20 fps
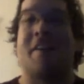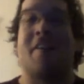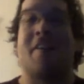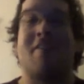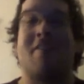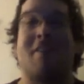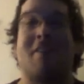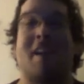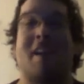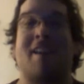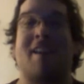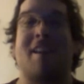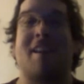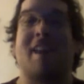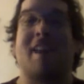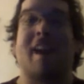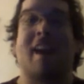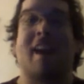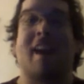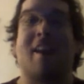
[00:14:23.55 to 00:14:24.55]
looks like the
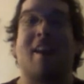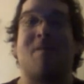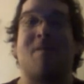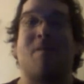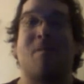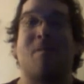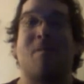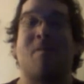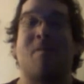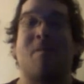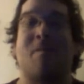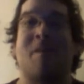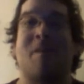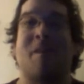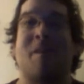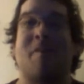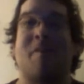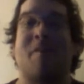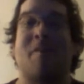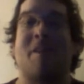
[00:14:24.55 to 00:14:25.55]
guy from
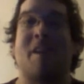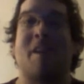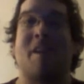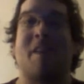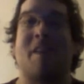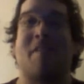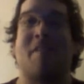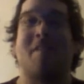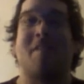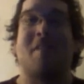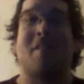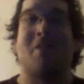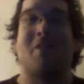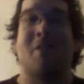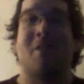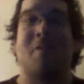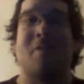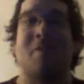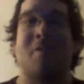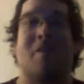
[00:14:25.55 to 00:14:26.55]
in real life, because they
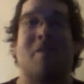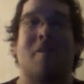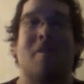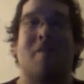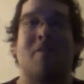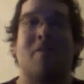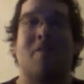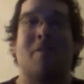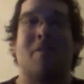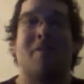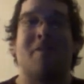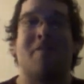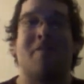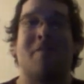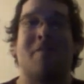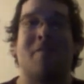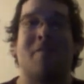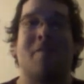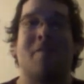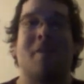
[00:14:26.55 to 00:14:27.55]
show real footage
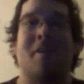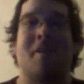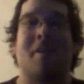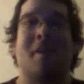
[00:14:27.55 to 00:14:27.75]
from